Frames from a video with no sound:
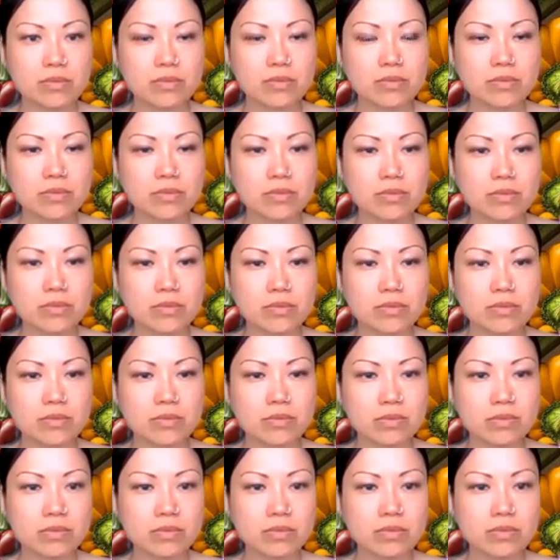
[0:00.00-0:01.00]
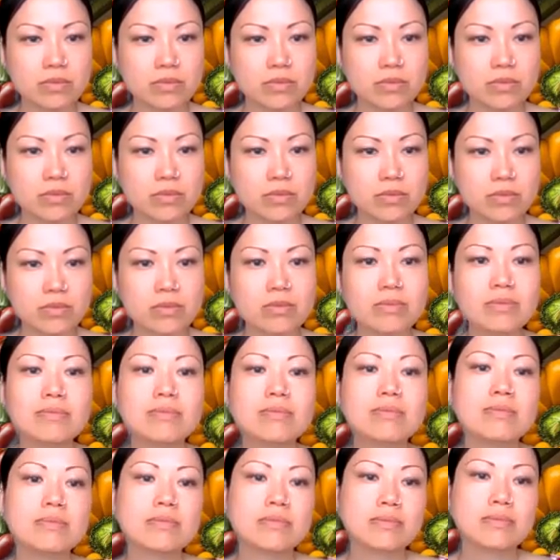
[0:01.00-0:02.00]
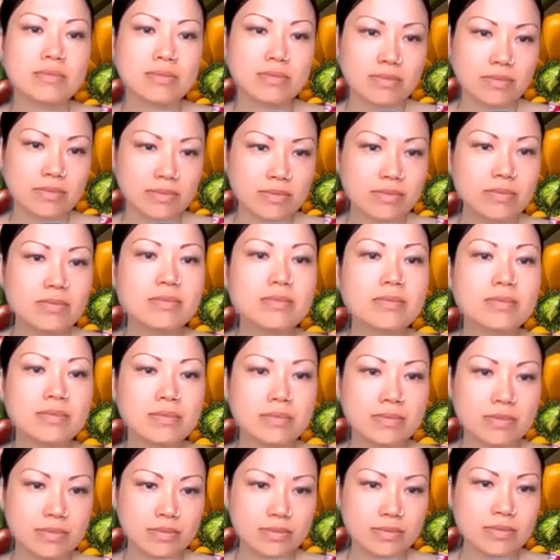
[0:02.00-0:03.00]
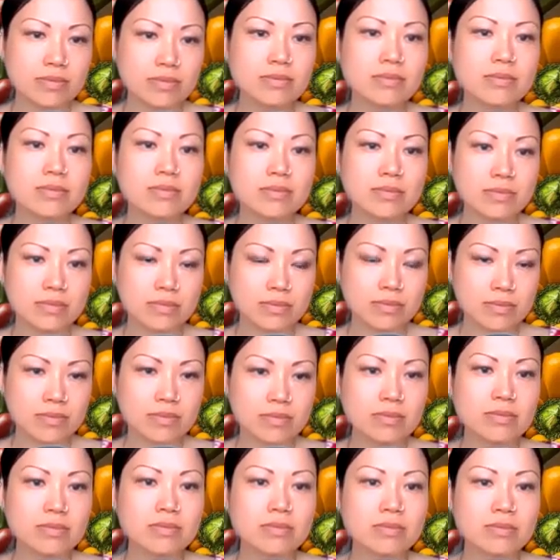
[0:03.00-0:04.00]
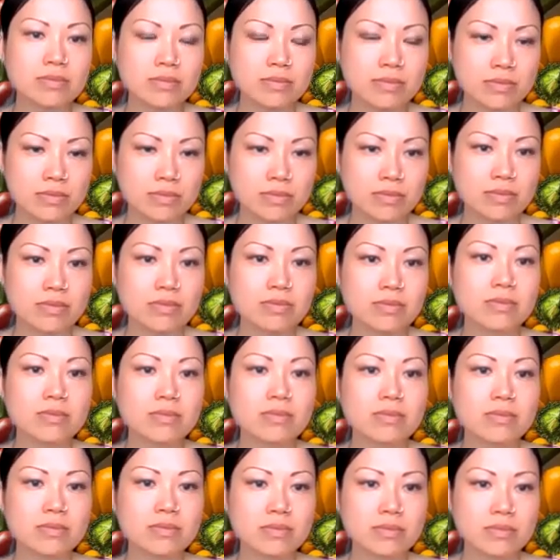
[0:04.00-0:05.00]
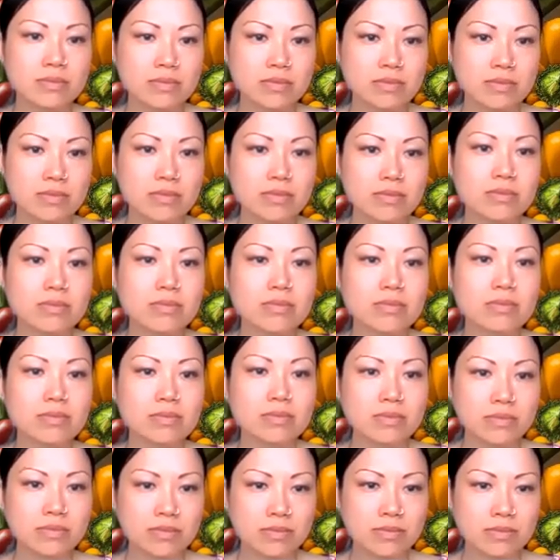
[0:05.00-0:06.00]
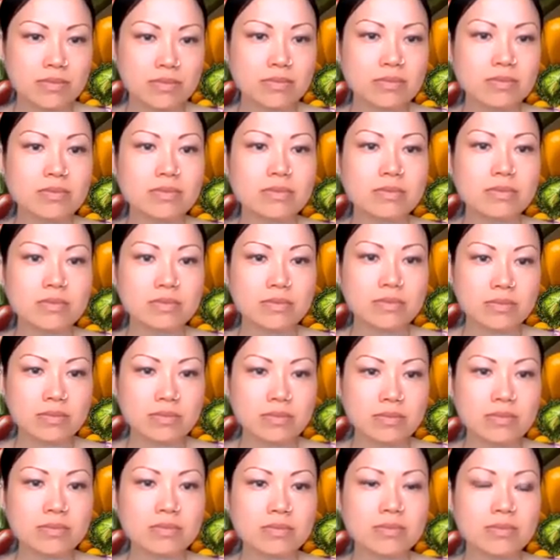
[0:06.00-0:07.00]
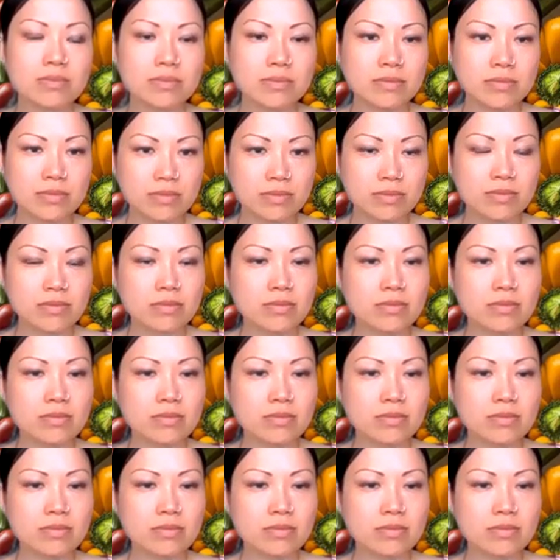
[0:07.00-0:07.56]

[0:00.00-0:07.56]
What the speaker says: [no speech]